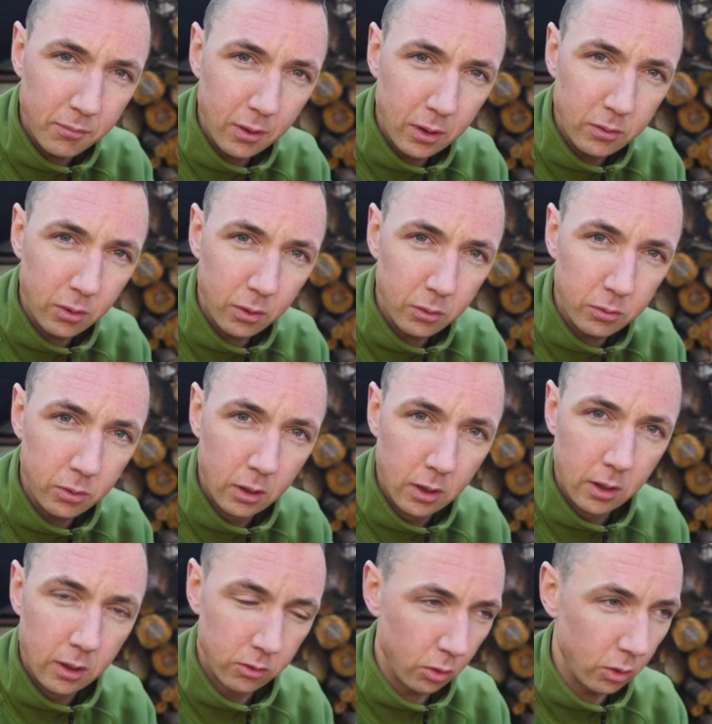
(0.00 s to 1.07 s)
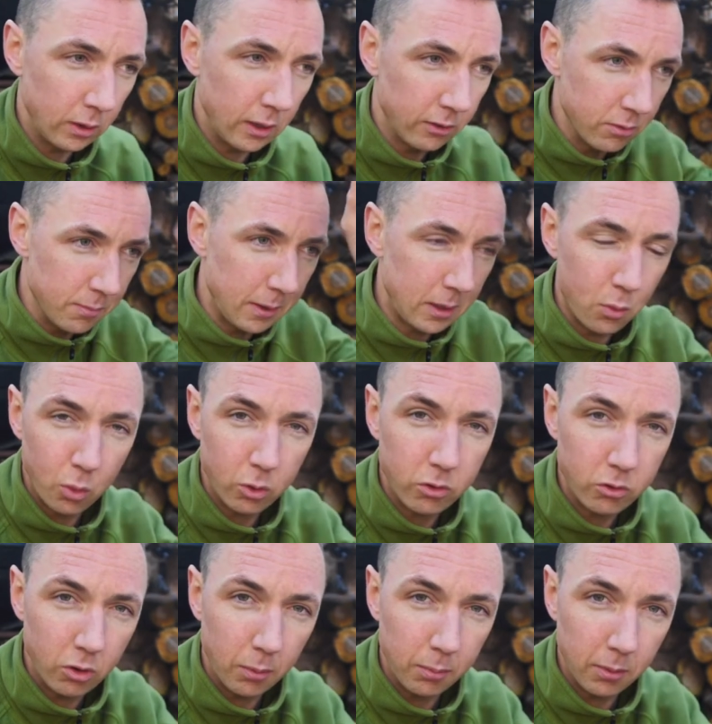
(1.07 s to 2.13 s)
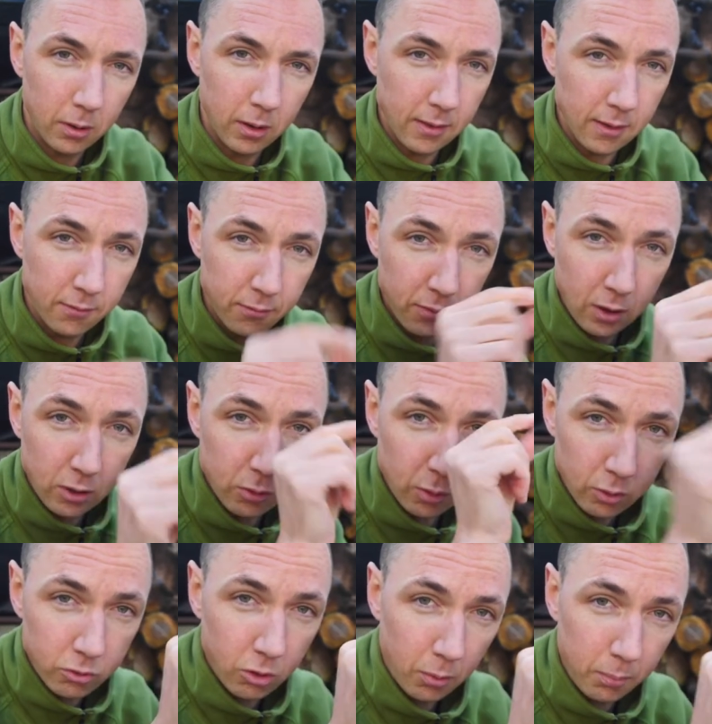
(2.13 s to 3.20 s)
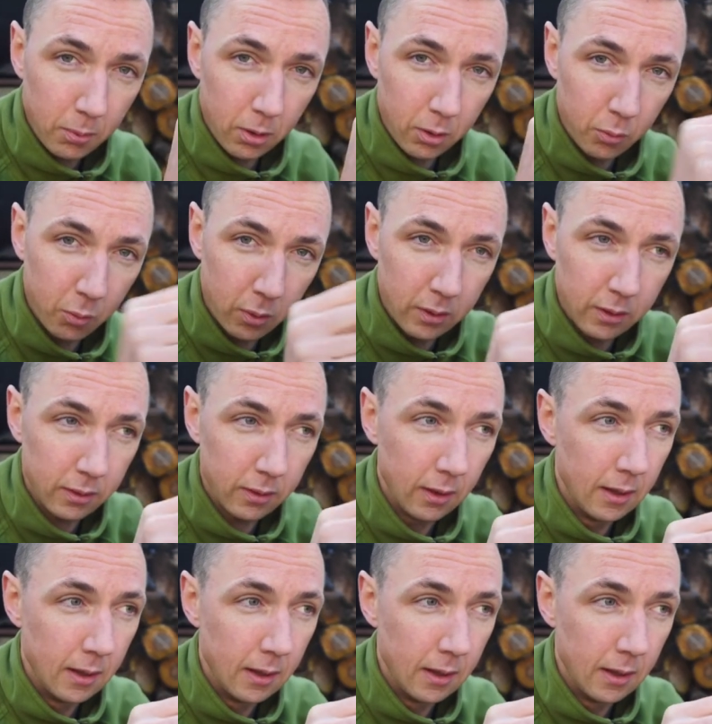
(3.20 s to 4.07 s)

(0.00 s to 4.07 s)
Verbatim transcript: photos. So I would literally make a water droplet and then photo a droplet with